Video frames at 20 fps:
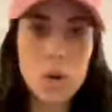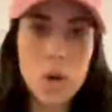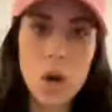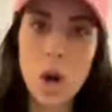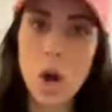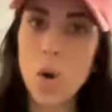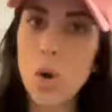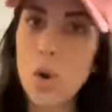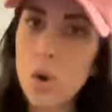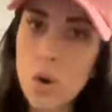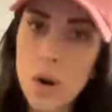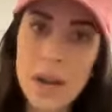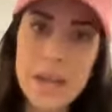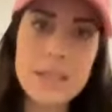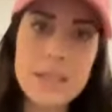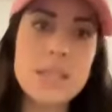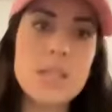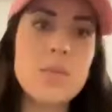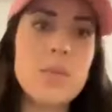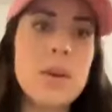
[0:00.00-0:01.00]
go
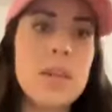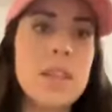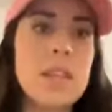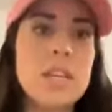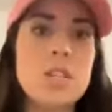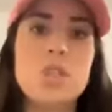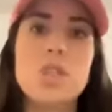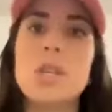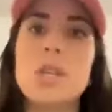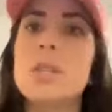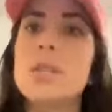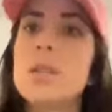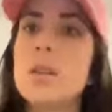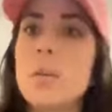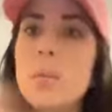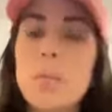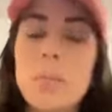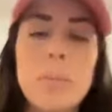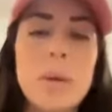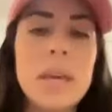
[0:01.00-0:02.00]
crazy with it. Just
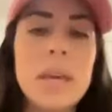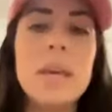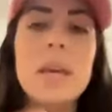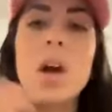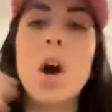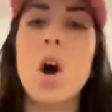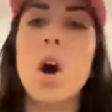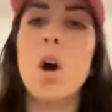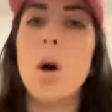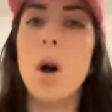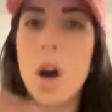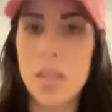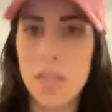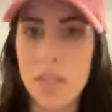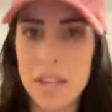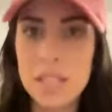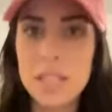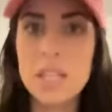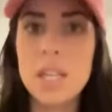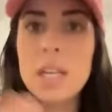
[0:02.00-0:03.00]
be
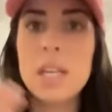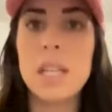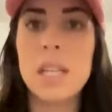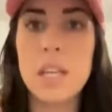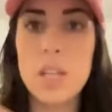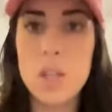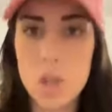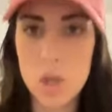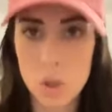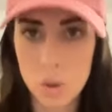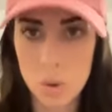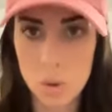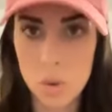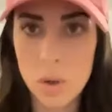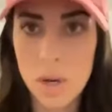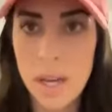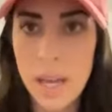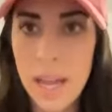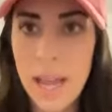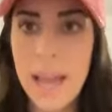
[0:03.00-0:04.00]
authentically
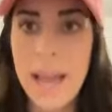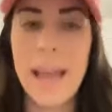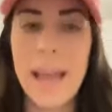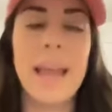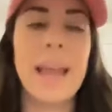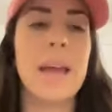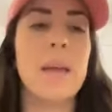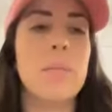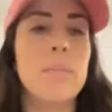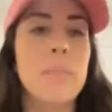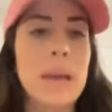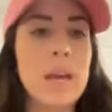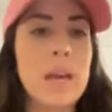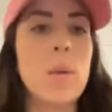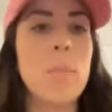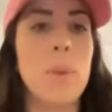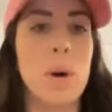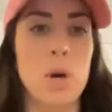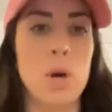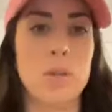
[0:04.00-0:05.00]
you and make
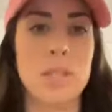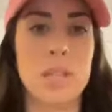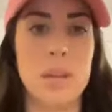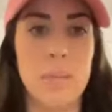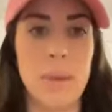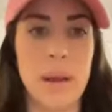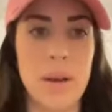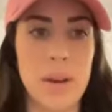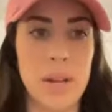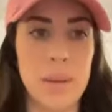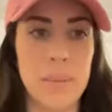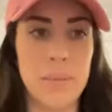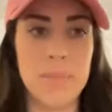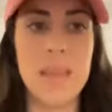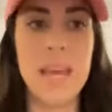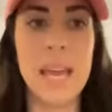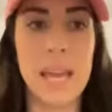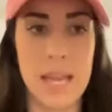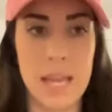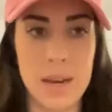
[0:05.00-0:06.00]
a post about it.
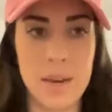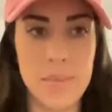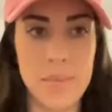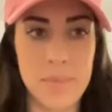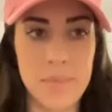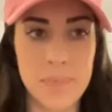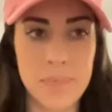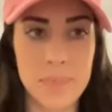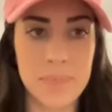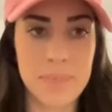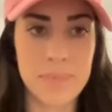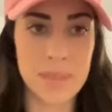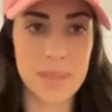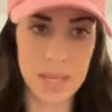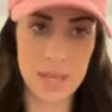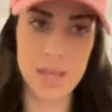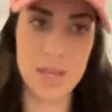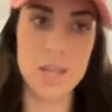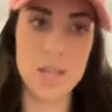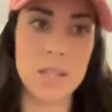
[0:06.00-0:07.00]
Then
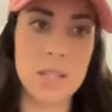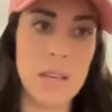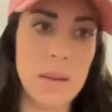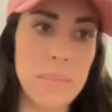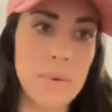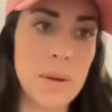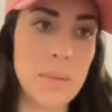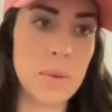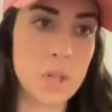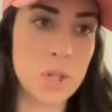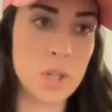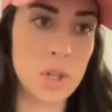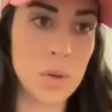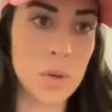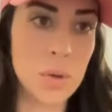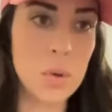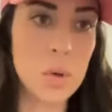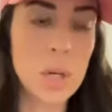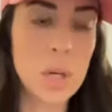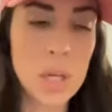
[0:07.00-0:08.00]
here's step number
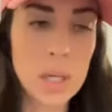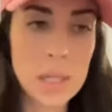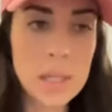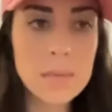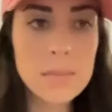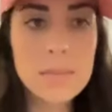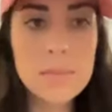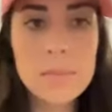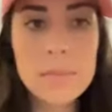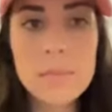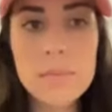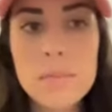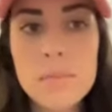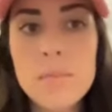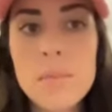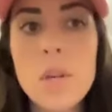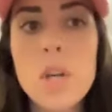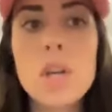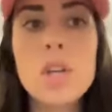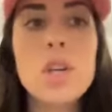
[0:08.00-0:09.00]
2.
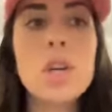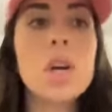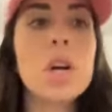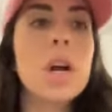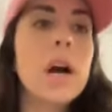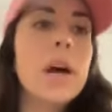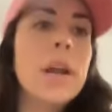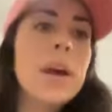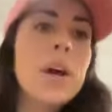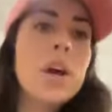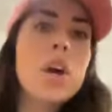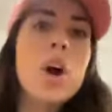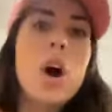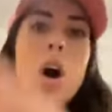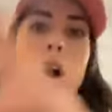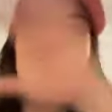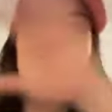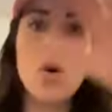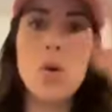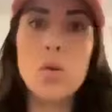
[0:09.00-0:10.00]
You're going to
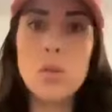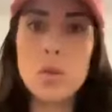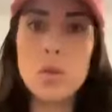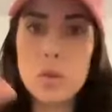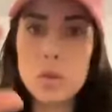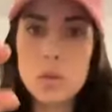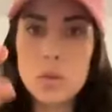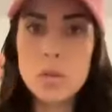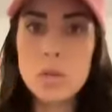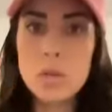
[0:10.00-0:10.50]
go